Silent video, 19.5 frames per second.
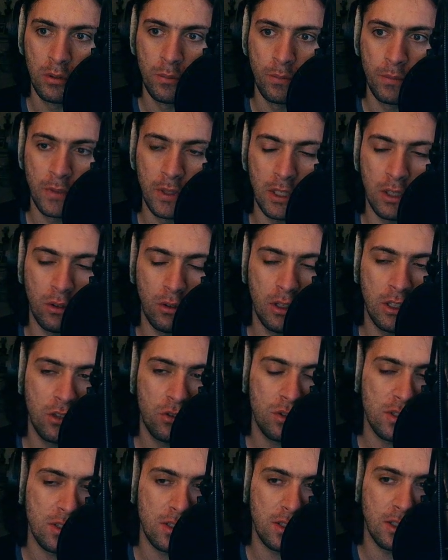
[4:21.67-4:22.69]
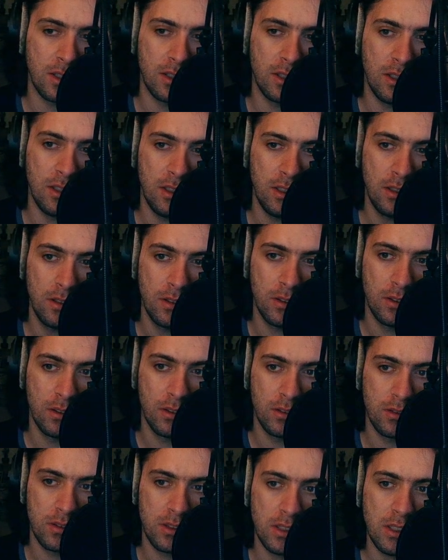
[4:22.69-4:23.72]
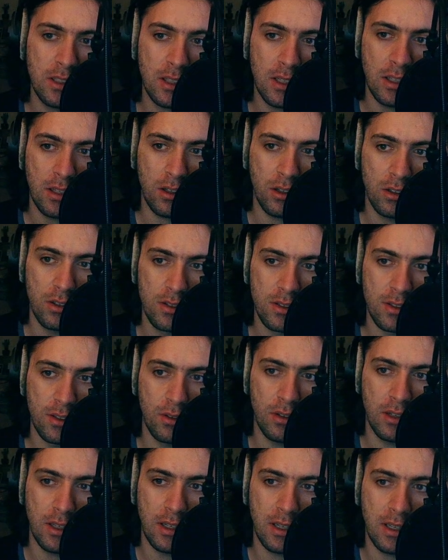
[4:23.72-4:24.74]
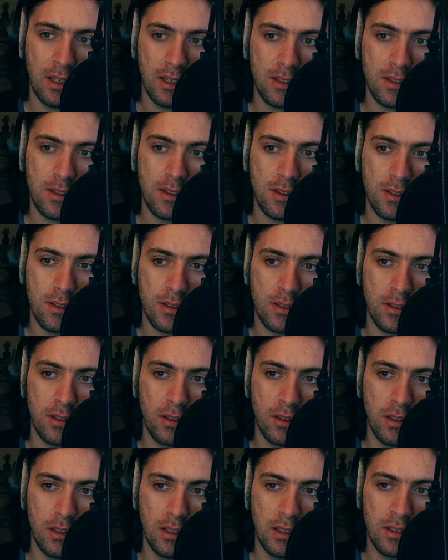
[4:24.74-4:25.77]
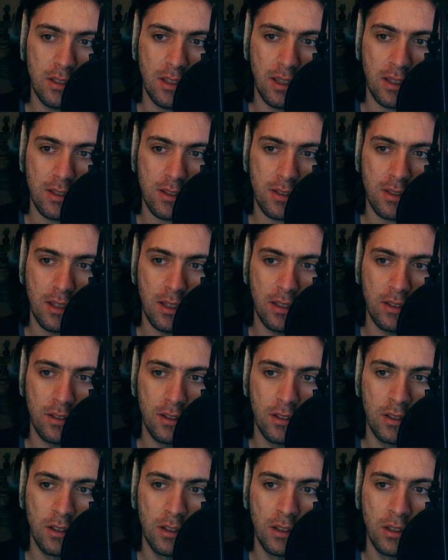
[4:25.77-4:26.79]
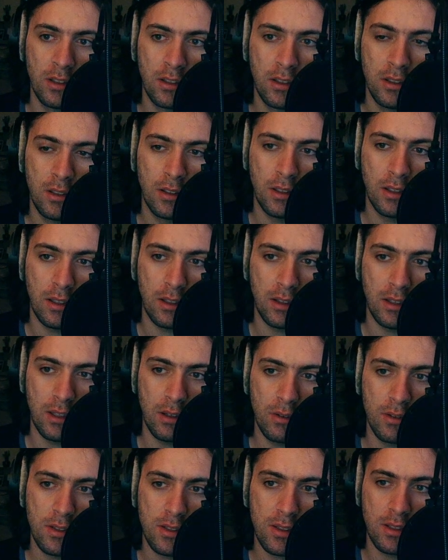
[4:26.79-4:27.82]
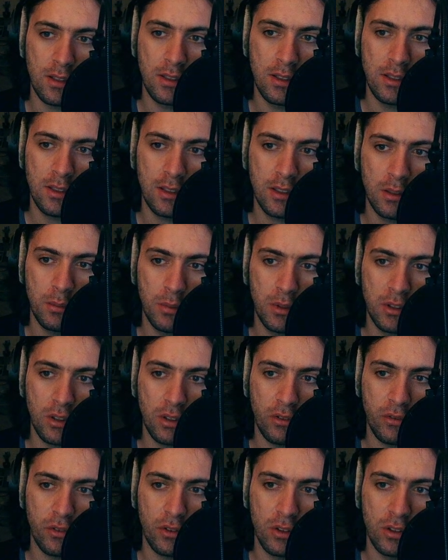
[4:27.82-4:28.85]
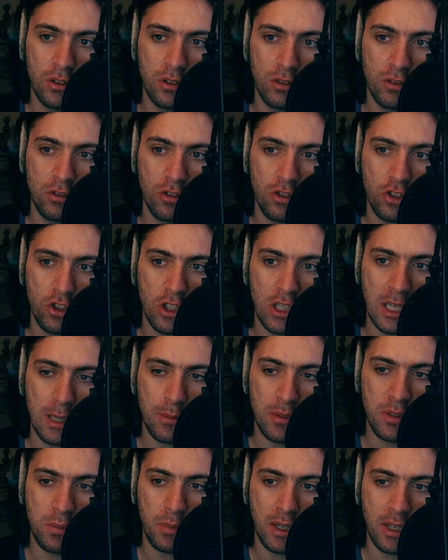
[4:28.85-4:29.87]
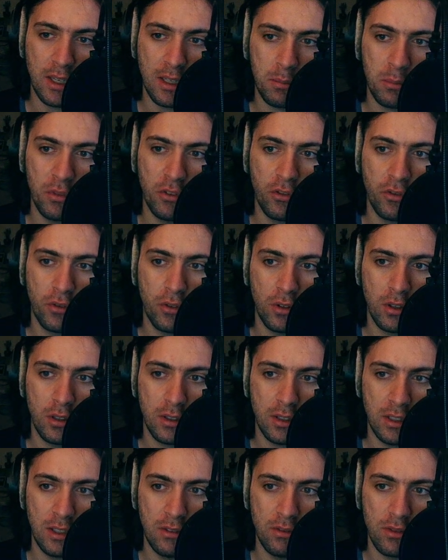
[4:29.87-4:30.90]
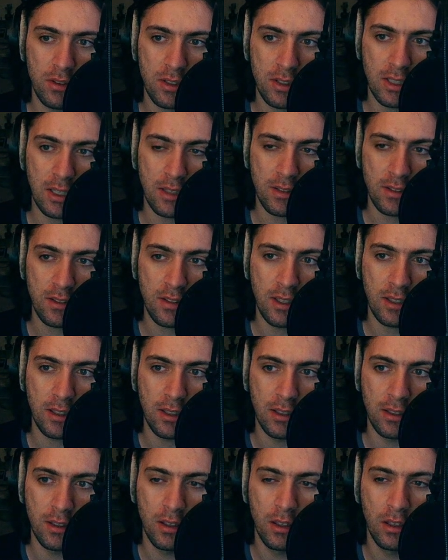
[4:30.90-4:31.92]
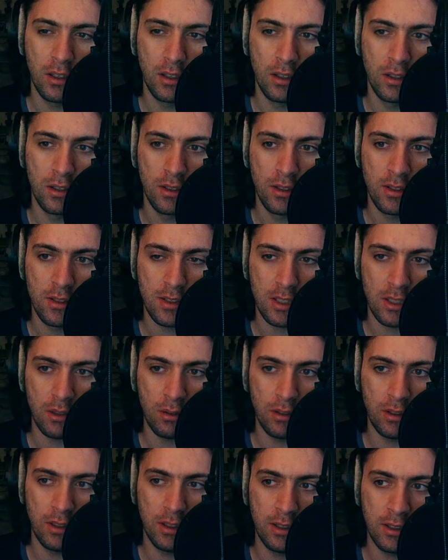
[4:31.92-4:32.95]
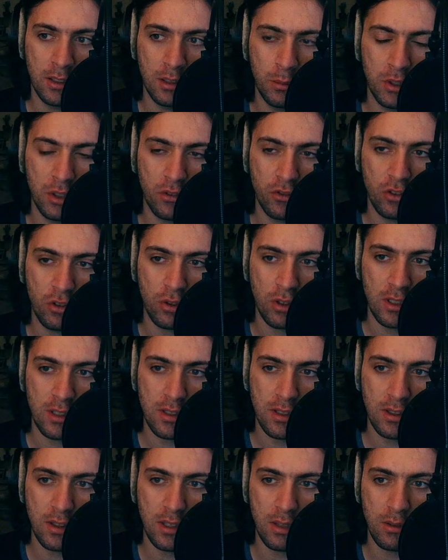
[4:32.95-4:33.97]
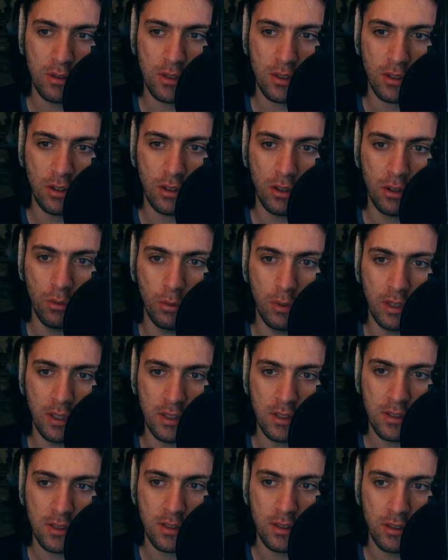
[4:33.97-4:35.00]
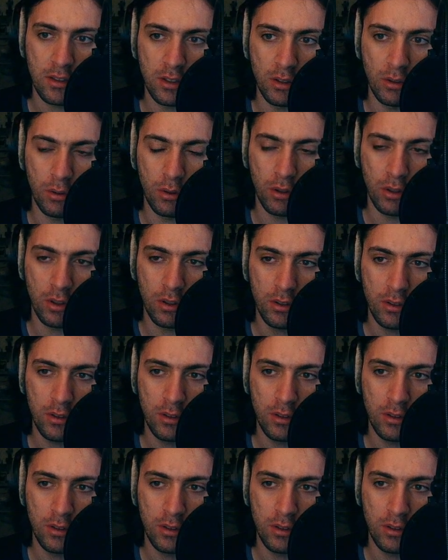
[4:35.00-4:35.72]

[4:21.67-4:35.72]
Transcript: Now interestingly, Decay also enhances the attack state, and there is a little bit of a sharp spike before it even starts attacking. So a little bit of a transient there is always going on.